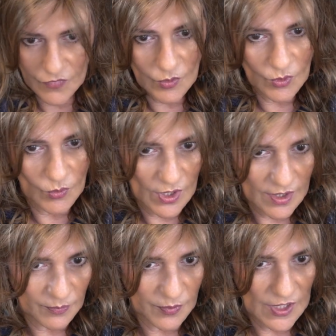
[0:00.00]
We want
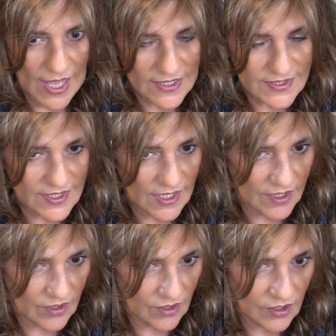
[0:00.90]
a plastic
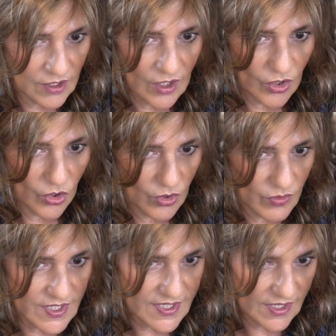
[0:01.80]
or
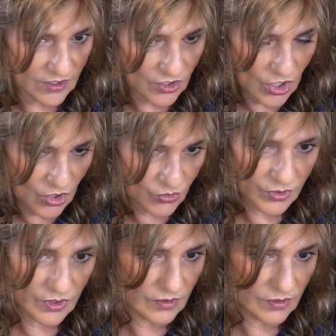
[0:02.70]
a silicone